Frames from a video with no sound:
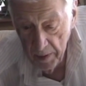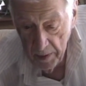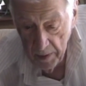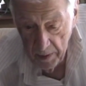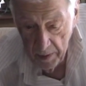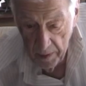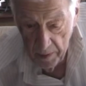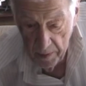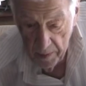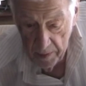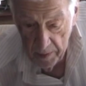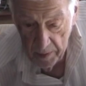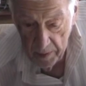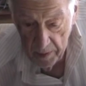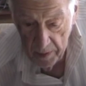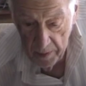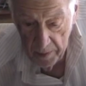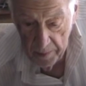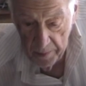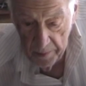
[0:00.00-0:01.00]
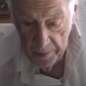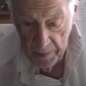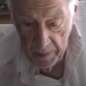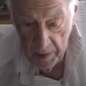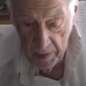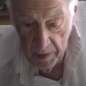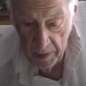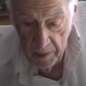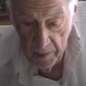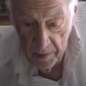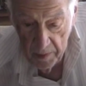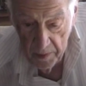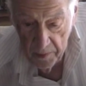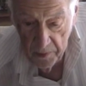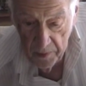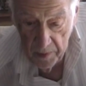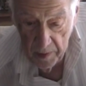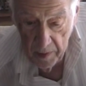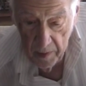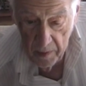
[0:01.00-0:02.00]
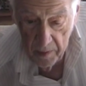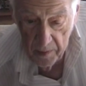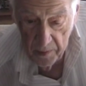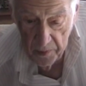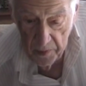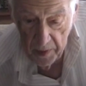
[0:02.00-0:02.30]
And the